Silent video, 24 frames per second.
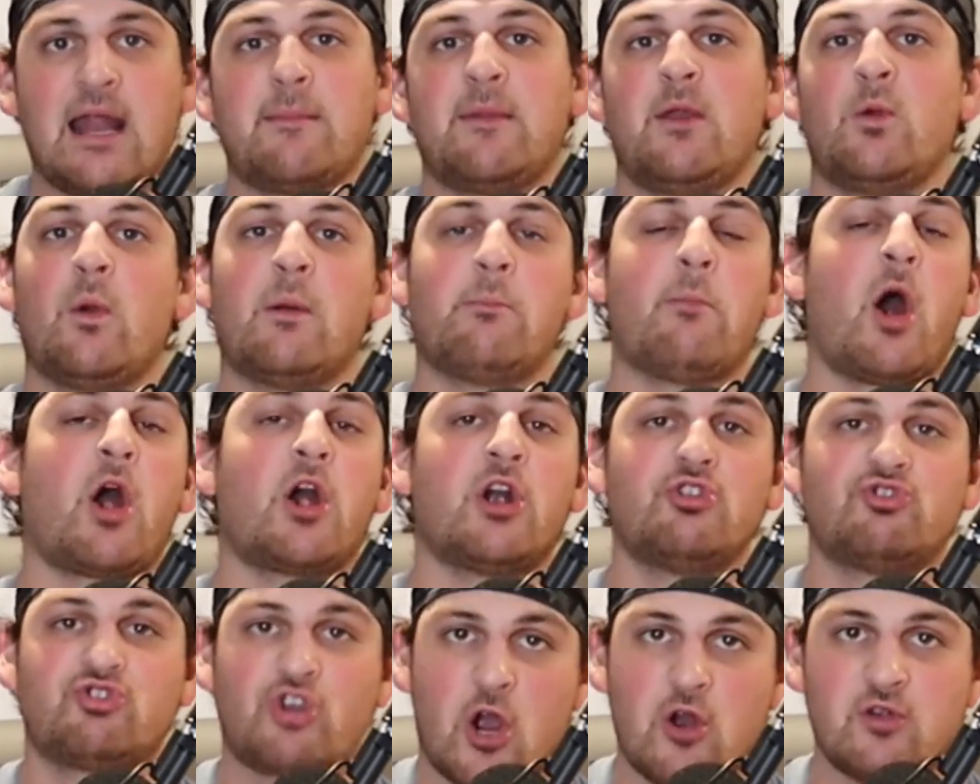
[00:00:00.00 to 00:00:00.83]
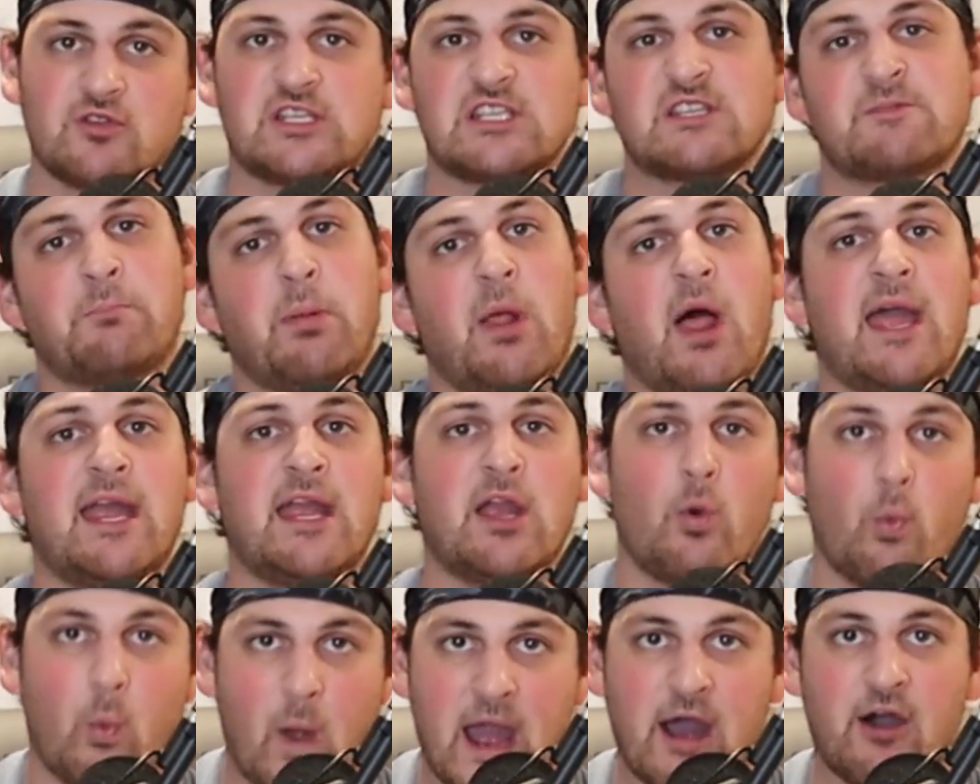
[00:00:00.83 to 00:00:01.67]
I mean, when Martin Jones is
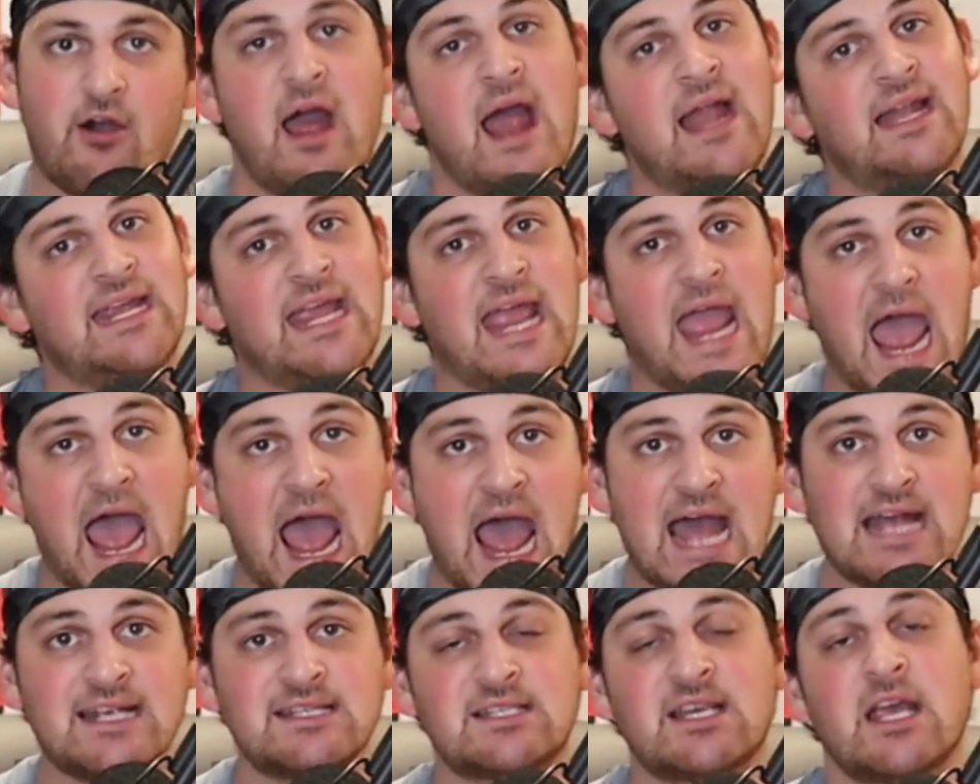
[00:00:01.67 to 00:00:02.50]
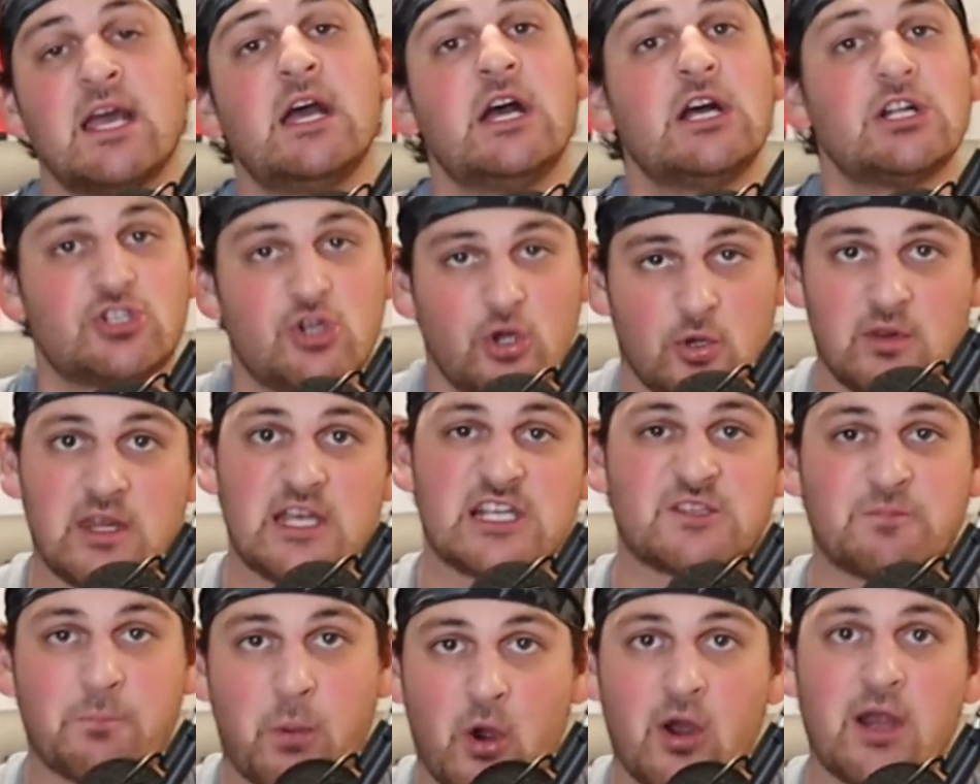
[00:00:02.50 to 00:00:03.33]
playing well, and he has to
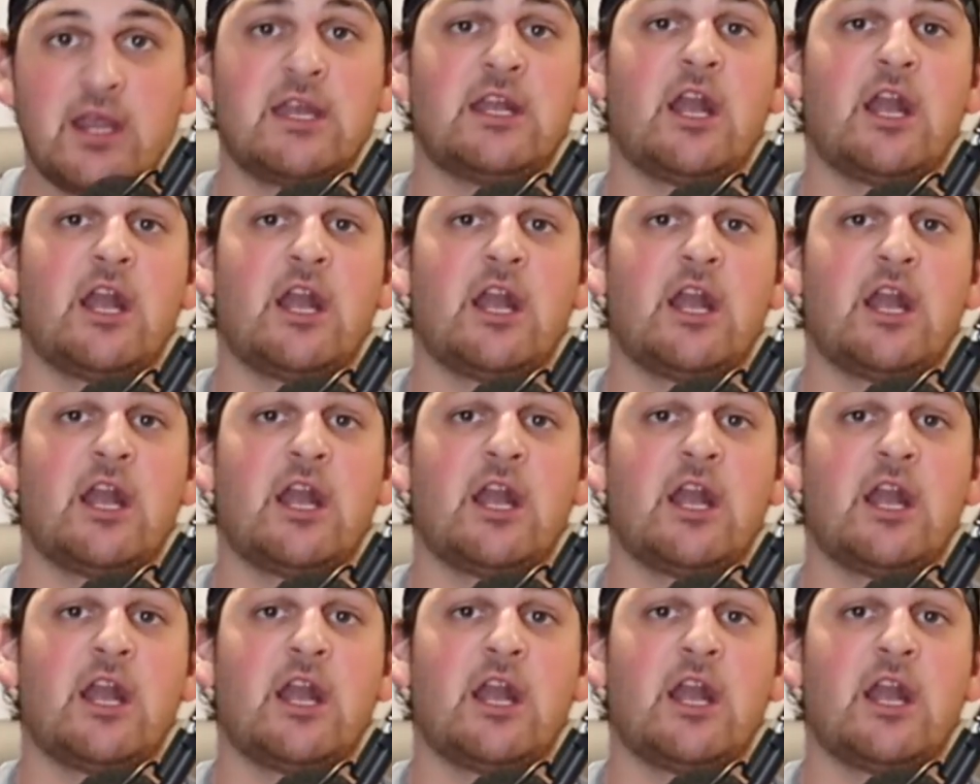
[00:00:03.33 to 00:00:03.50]
this point,